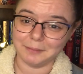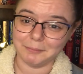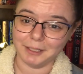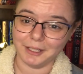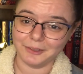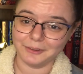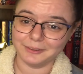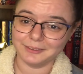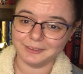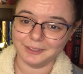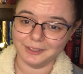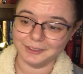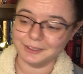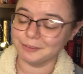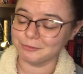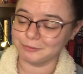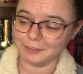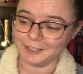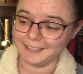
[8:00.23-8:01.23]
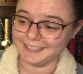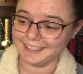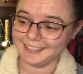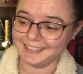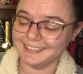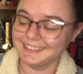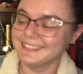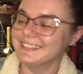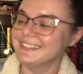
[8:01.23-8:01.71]
out on the
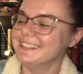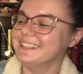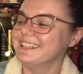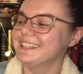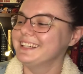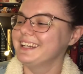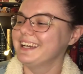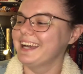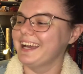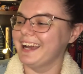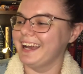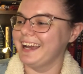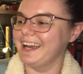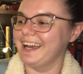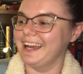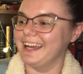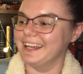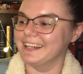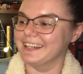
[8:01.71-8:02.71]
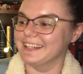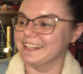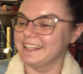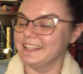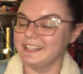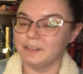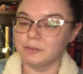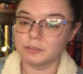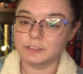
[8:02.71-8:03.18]
Friday. And
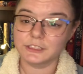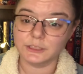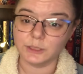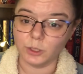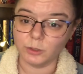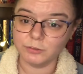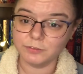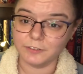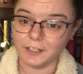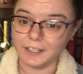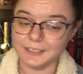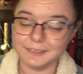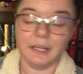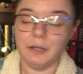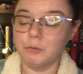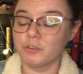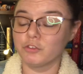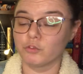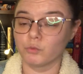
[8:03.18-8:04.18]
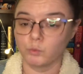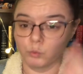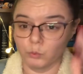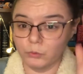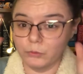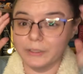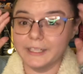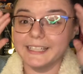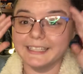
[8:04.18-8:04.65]
it was so fun. It was
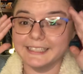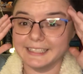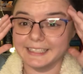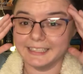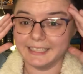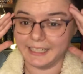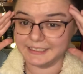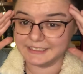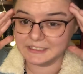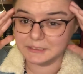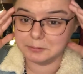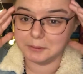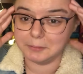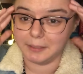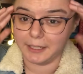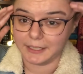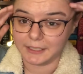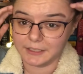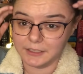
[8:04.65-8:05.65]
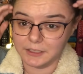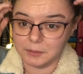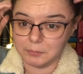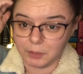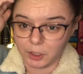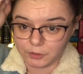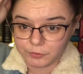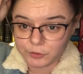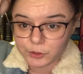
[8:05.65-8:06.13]
really nice to be back in the
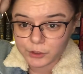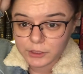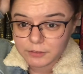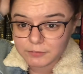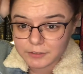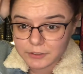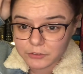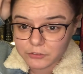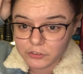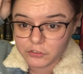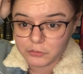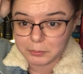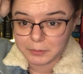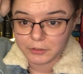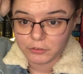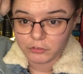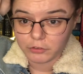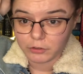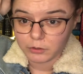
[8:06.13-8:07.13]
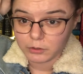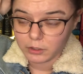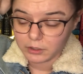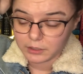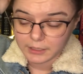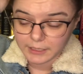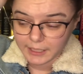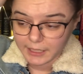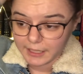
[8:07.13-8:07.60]
Marvel universe. It's been so
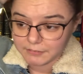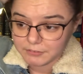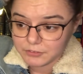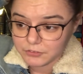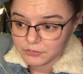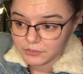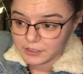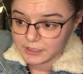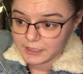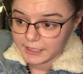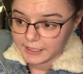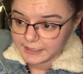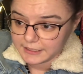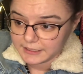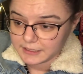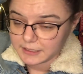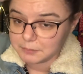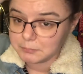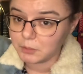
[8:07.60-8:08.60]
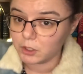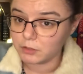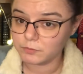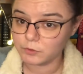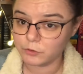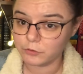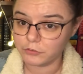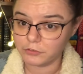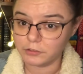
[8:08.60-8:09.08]
long. Like, I haven't seen anything
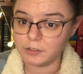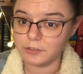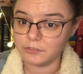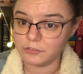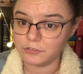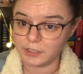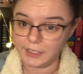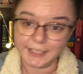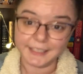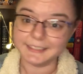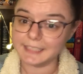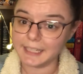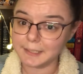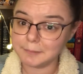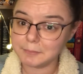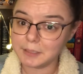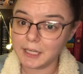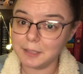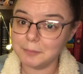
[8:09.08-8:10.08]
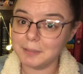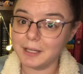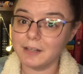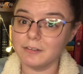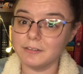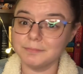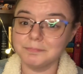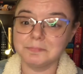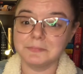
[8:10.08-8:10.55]
Marvel since Endgame came
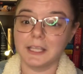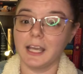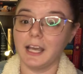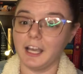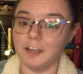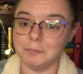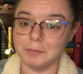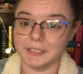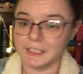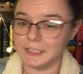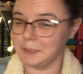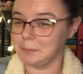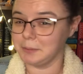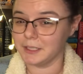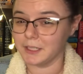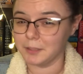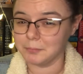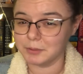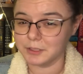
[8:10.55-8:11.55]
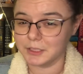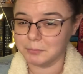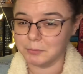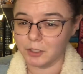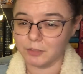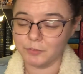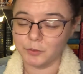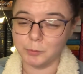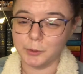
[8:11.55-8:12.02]
out. I've been keeping up with the
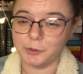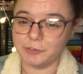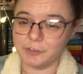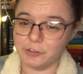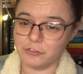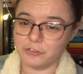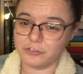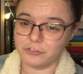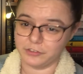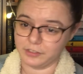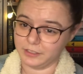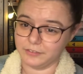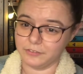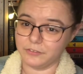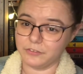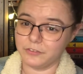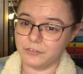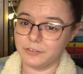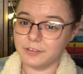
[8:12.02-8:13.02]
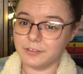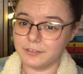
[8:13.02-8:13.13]
Marvel movies since